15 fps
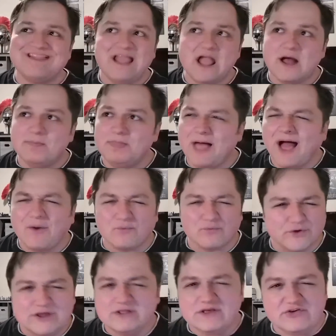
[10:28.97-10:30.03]
I'm not
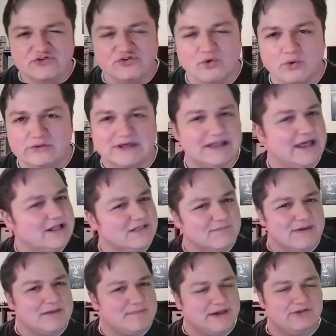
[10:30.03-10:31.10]
really sold. I like the
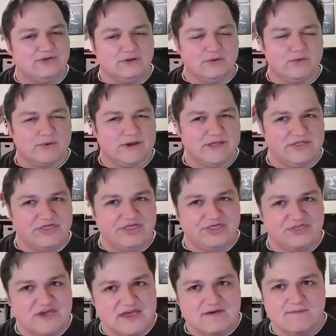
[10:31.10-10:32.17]
main Mandalorian
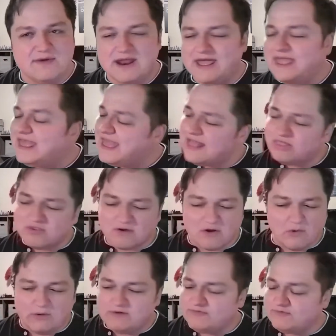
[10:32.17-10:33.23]
theme, and I get they're
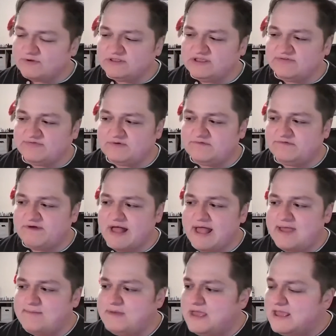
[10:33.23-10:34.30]
going for a different
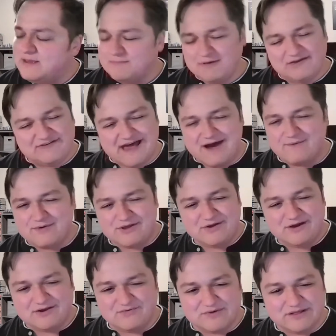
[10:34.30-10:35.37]
vibe, because how are
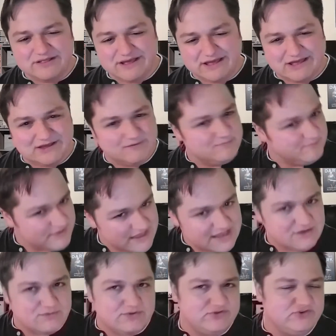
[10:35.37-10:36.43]
you going to really
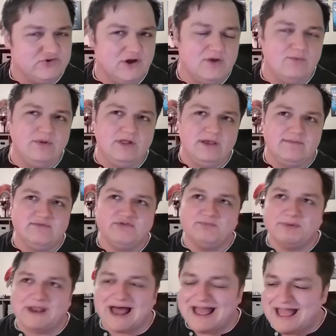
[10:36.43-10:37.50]
compete with John Williams?
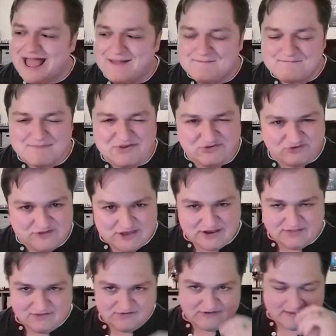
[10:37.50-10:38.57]
But I missed it
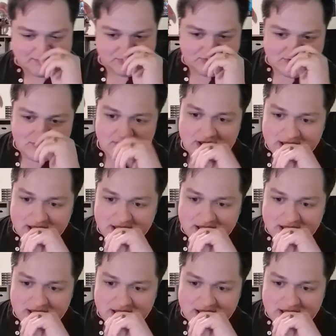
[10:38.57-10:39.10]
in this episode.